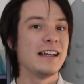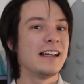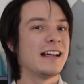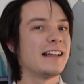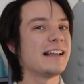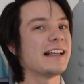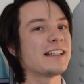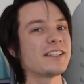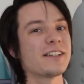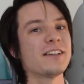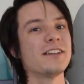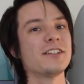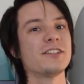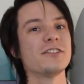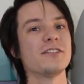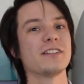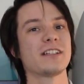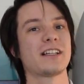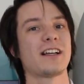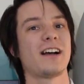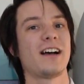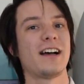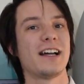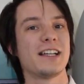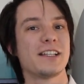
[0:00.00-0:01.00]
And that's gonna do
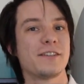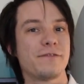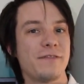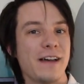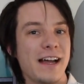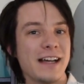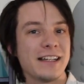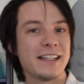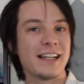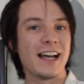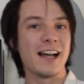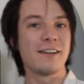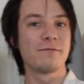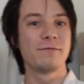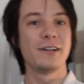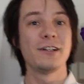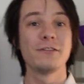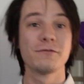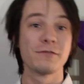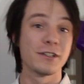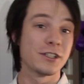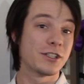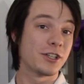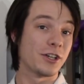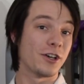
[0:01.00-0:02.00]
it, guys. Vanguard will
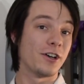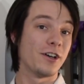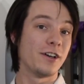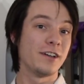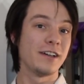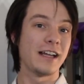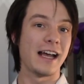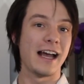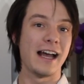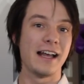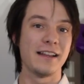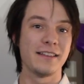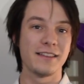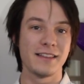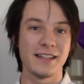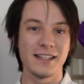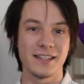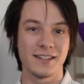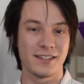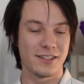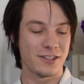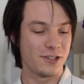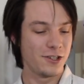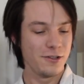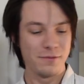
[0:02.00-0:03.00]
return, and
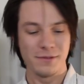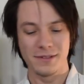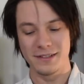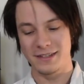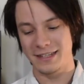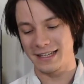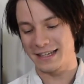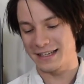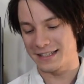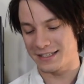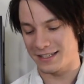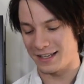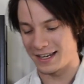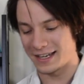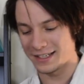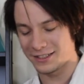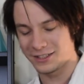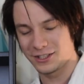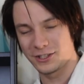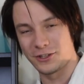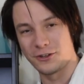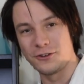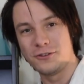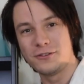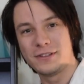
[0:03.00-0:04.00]
this stupid thing is
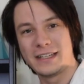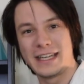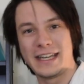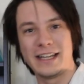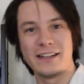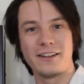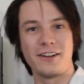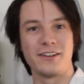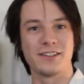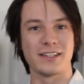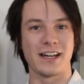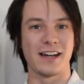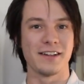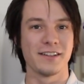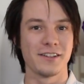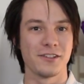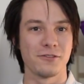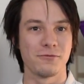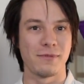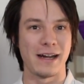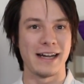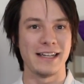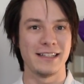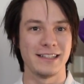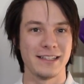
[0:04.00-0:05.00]
like 2 kilos under the
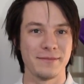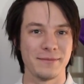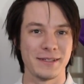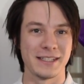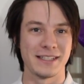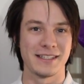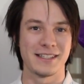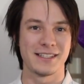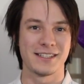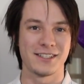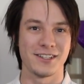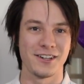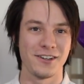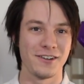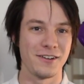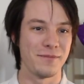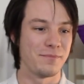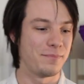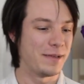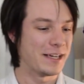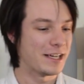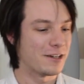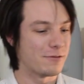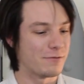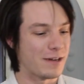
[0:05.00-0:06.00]
weight limit, so a
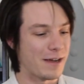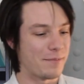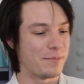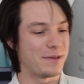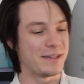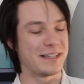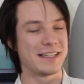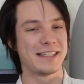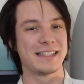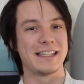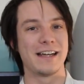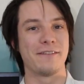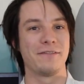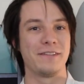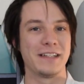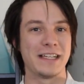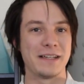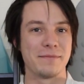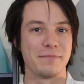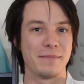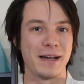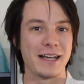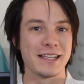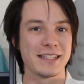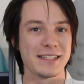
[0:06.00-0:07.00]
bigger weapon is definitely a
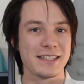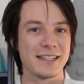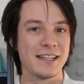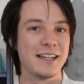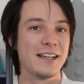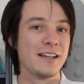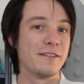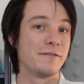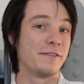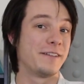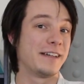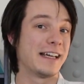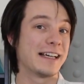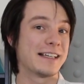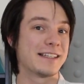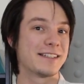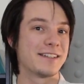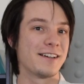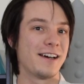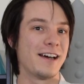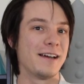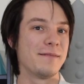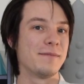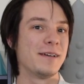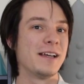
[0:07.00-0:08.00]
must for next
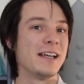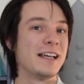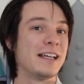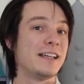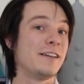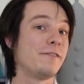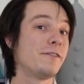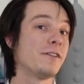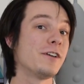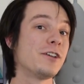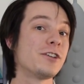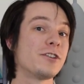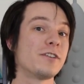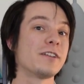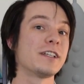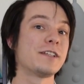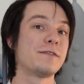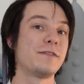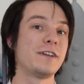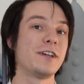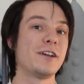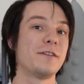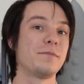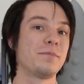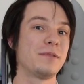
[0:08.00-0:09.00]
time. If you enjoyed this
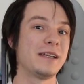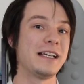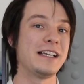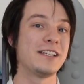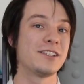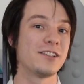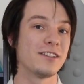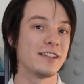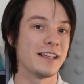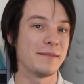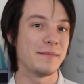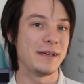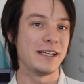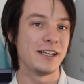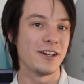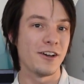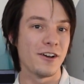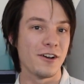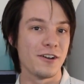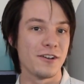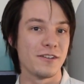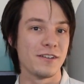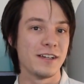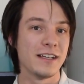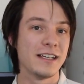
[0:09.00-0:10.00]
video, please do let me
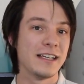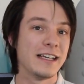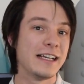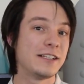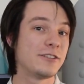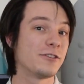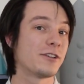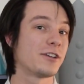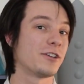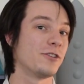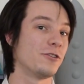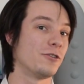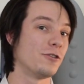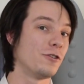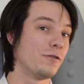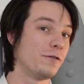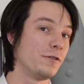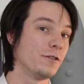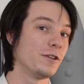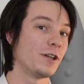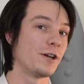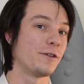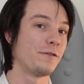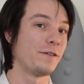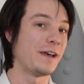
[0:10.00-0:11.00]
know. It took an
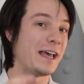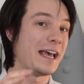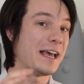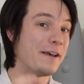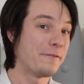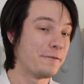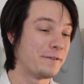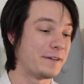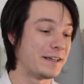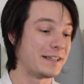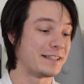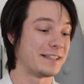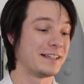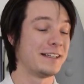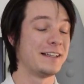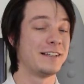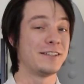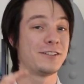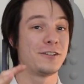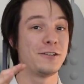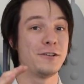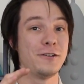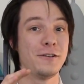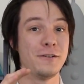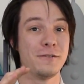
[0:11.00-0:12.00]
awful lot of effort
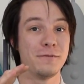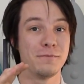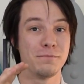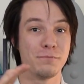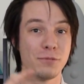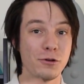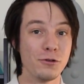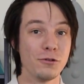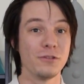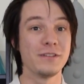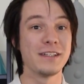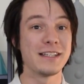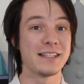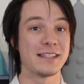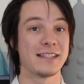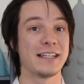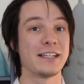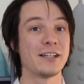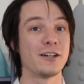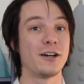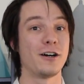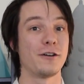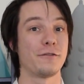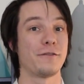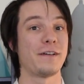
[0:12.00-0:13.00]
to pull this thing
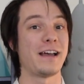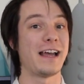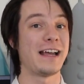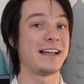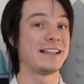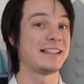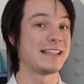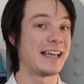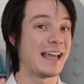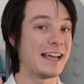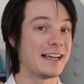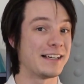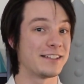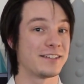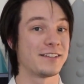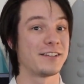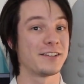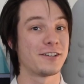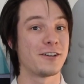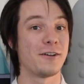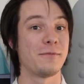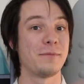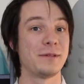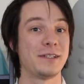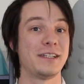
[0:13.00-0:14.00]
off and take it to the
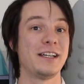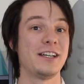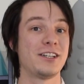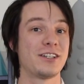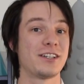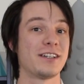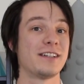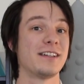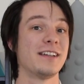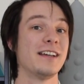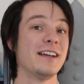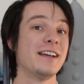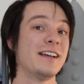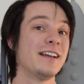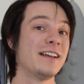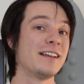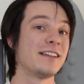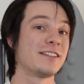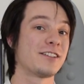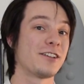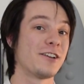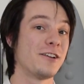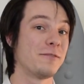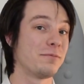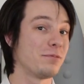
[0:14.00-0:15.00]
competition,
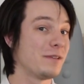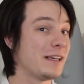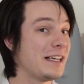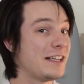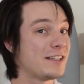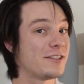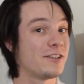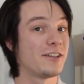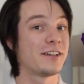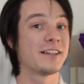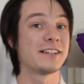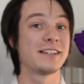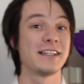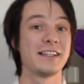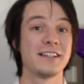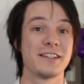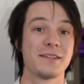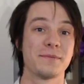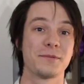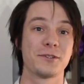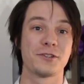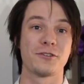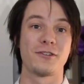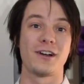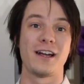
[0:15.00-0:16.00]
so please do consider
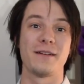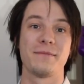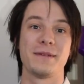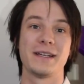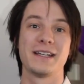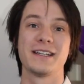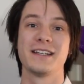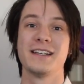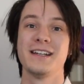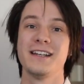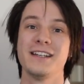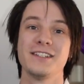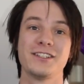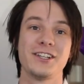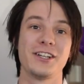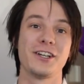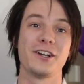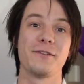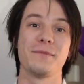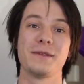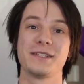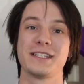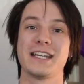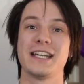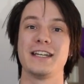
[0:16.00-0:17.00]
subscribing so you
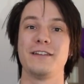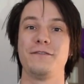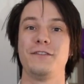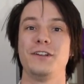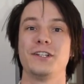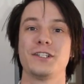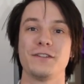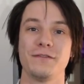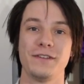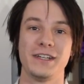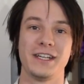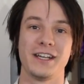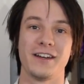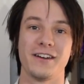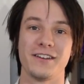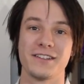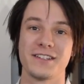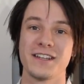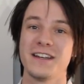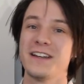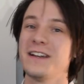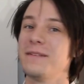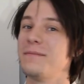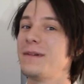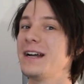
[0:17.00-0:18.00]
don't miss any future videos.
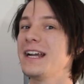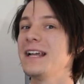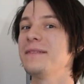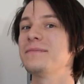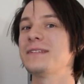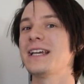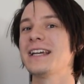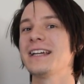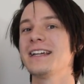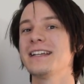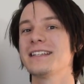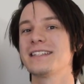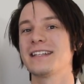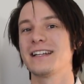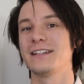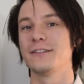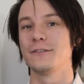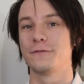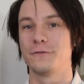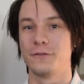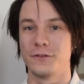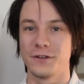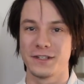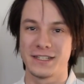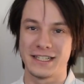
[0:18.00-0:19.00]
My name's Angus, and I
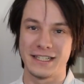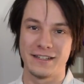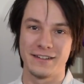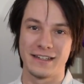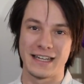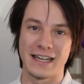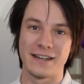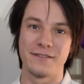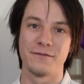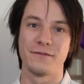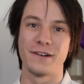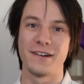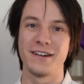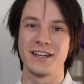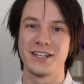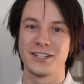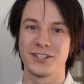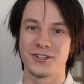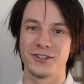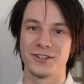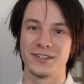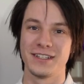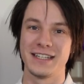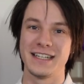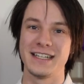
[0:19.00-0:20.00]
look forward to seeing you again very
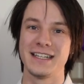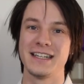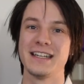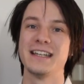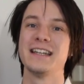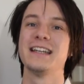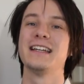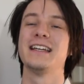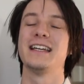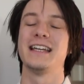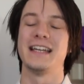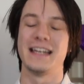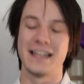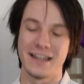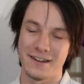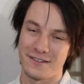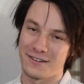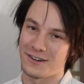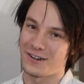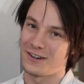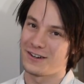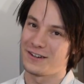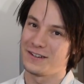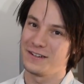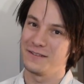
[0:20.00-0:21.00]
shortly here
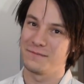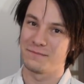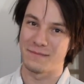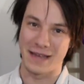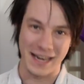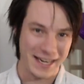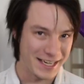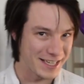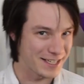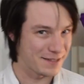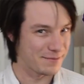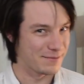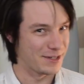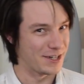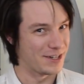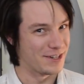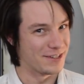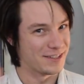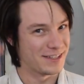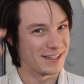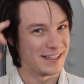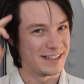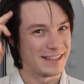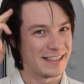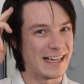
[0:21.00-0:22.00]
on Maker's
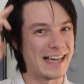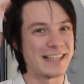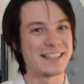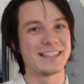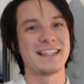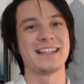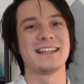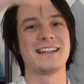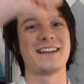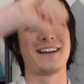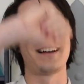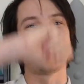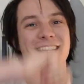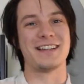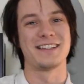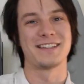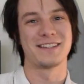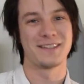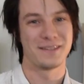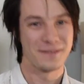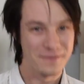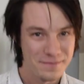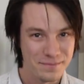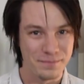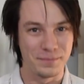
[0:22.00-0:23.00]
Muse. Catch you later,
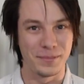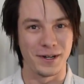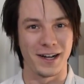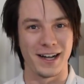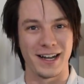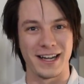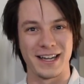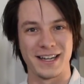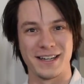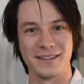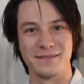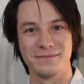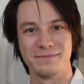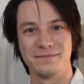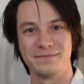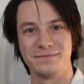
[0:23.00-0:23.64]
guys. Bye.